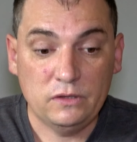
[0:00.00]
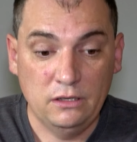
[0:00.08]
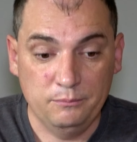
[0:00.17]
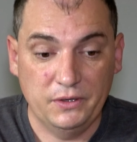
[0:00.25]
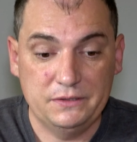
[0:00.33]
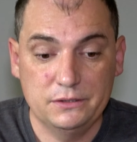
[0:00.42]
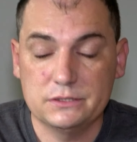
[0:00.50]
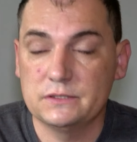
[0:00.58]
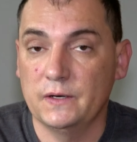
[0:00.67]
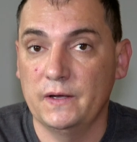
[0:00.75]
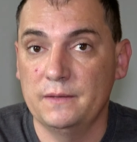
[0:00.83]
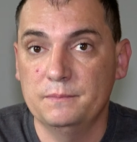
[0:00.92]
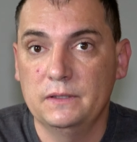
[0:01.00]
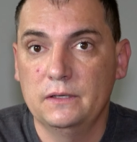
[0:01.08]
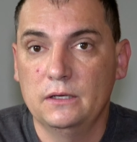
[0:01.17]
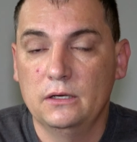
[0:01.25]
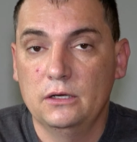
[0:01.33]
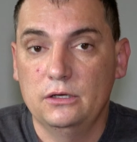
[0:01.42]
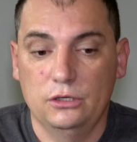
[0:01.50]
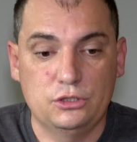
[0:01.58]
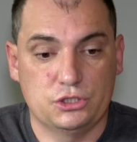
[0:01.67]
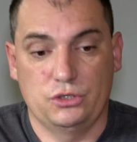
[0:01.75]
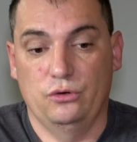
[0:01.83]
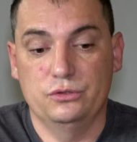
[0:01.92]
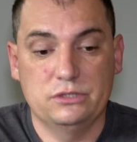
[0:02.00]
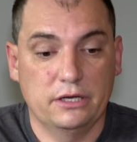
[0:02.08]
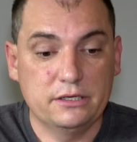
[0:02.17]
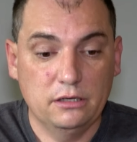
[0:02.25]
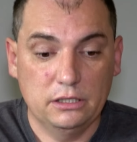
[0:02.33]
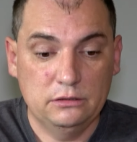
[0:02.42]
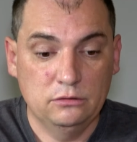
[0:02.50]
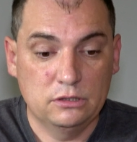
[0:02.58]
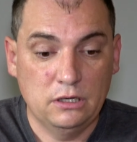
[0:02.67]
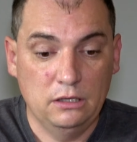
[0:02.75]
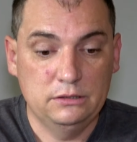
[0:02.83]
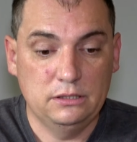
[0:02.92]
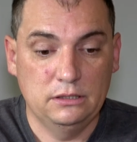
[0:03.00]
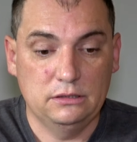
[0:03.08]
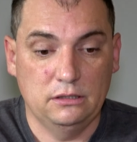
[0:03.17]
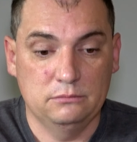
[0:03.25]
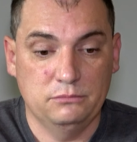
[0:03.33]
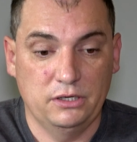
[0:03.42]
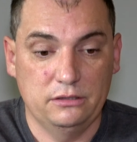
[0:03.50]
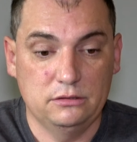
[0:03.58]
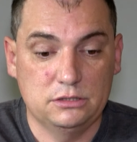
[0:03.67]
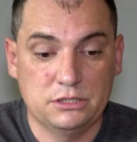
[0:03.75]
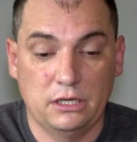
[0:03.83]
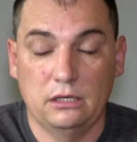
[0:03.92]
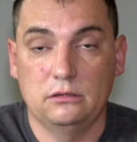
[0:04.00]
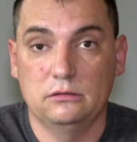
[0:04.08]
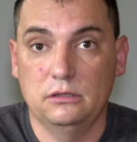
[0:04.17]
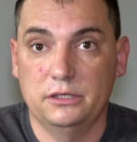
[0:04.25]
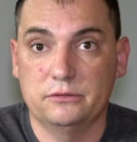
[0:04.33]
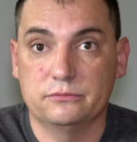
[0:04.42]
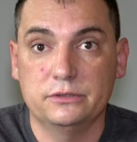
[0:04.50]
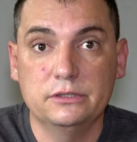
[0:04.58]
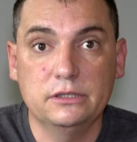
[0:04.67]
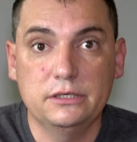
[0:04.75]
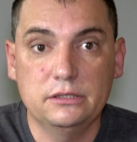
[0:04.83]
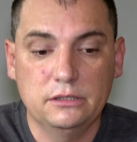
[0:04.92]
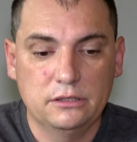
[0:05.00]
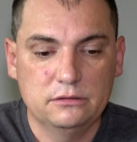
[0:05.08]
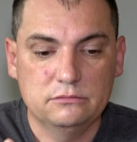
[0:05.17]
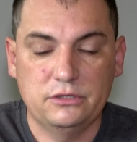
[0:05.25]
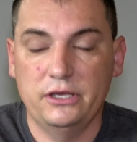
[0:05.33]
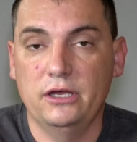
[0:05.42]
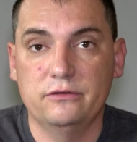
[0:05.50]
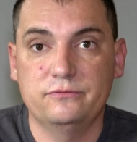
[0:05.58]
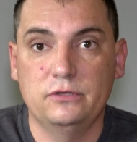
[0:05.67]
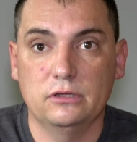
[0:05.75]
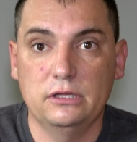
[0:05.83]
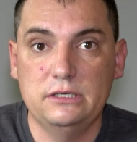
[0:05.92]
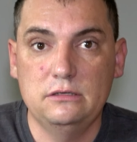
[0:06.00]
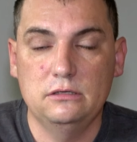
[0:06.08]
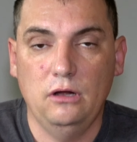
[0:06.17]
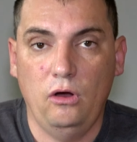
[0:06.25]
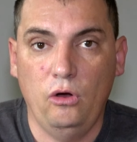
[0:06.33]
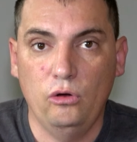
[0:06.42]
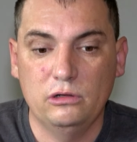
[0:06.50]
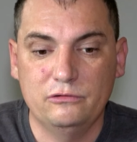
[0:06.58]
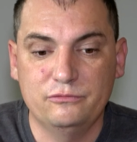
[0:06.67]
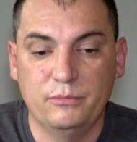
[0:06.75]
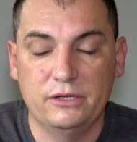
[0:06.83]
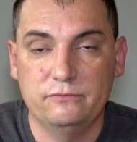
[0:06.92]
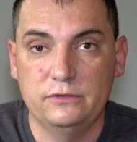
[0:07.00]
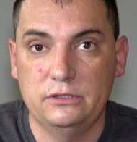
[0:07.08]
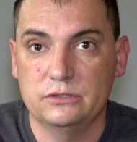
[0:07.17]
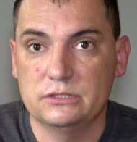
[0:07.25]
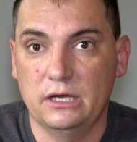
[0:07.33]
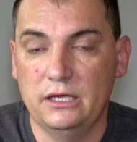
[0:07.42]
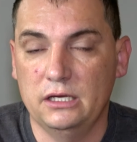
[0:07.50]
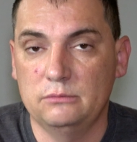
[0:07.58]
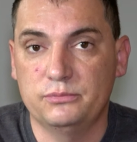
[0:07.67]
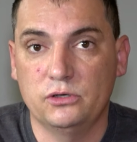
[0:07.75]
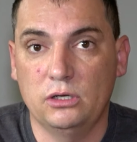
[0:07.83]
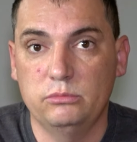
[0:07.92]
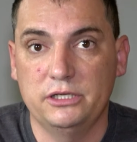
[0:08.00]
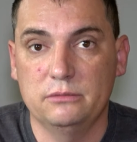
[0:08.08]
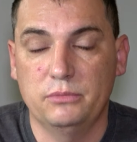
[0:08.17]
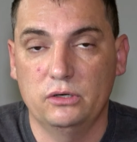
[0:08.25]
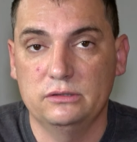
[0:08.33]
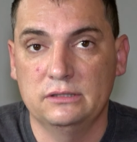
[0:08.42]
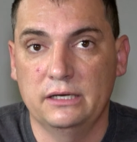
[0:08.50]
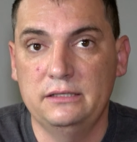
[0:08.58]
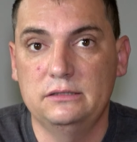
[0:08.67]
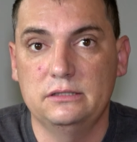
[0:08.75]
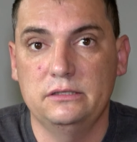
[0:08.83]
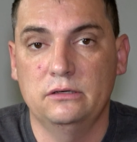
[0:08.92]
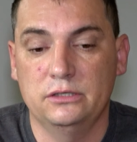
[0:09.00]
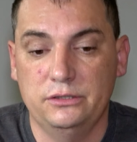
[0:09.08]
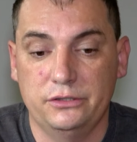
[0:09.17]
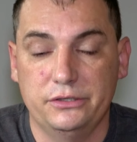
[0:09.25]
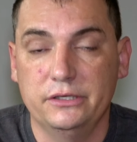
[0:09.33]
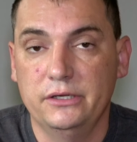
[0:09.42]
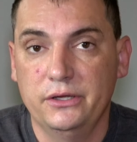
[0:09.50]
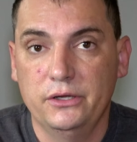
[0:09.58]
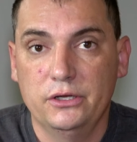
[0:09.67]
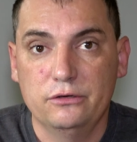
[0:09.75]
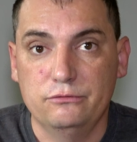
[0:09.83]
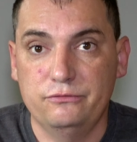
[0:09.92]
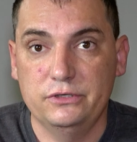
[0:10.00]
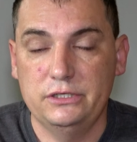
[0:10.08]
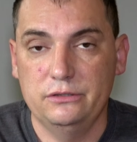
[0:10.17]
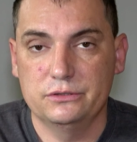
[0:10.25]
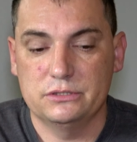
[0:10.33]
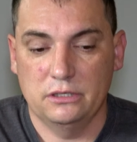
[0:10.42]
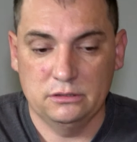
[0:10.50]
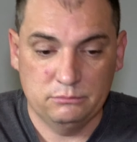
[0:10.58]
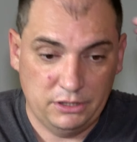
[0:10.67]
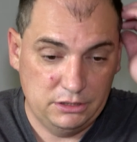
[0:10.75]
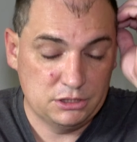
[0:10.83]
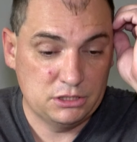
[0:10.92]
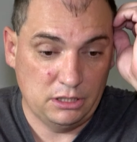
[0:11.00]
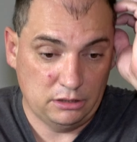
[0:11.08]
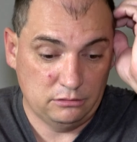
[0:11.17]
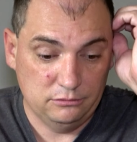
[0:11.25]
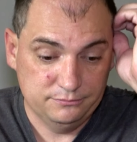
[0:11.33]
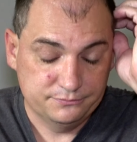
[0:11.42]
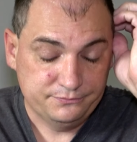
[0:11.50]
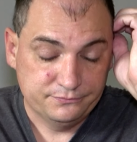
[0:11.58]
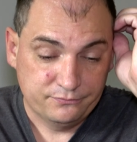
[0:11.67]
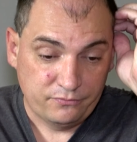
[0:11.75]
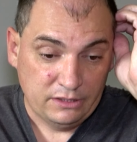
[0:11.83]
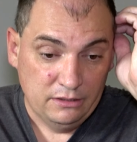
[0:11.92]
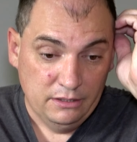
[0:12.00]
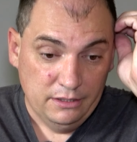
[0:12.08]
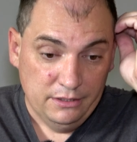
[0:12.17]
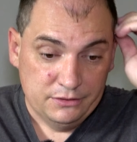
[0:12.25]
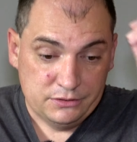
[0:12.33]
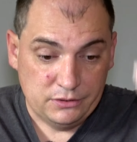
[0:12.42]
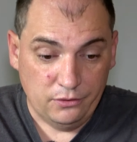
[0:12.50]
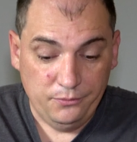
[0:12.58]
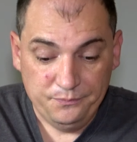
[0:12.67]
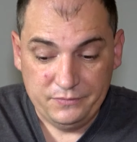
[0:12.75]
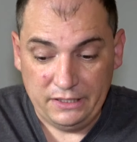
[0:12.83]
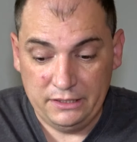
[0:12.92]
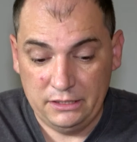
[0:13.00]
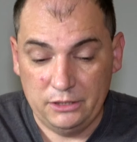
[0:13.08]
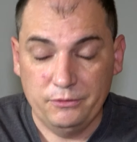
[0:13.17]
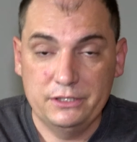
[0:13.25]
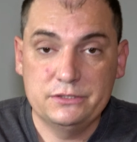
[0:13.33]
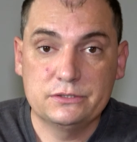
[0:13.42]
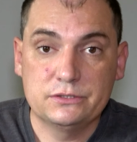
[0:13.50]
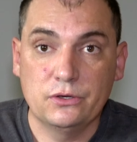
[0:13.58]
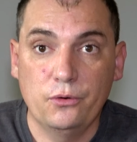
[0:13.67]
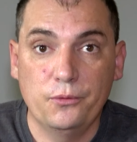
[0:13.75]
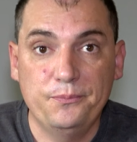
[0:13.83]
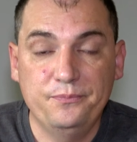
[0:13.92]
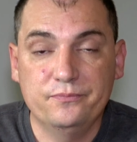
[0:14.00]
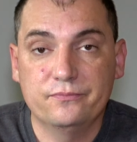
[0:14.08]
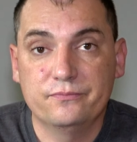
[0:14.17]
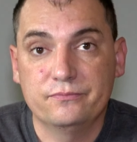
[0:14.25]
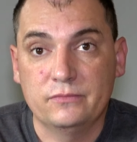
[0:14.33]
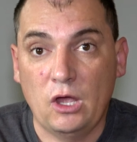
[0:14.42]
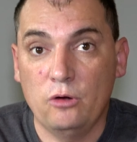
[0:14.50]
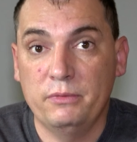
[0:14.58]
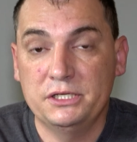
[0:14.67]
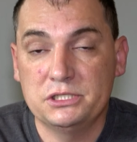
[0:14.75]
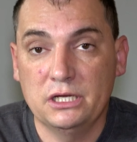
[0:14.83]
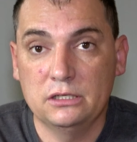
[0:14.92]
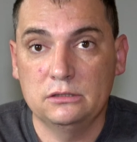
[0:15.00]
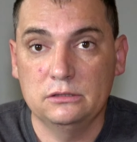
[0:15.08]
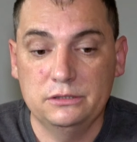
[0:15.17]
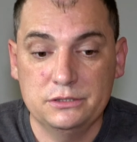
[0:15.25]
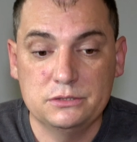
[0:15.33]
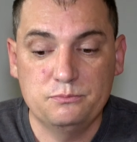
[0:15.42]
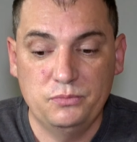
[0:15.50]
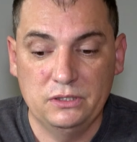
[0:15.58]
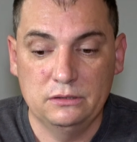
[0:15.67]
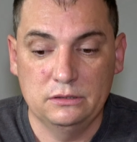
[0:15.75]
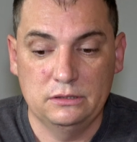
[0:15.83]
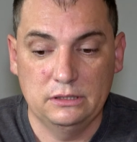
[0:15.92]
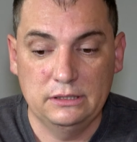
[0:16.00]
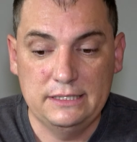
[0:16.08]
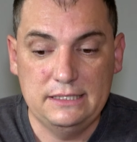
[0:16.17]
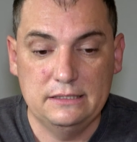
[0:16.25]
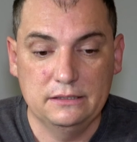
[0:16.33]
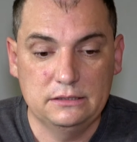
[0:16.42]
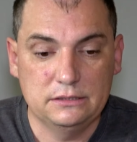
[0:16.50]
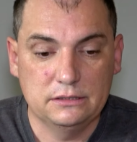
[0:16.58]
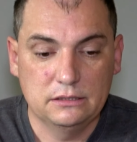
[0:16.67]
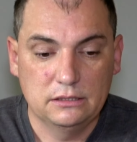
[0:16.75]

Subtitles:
And by this time, it shows I got no content on my channel. Like, really? They have deleted all of my videos. I had probably about 1,900 videos on my channel. So anyways, so now my channel has been deleted,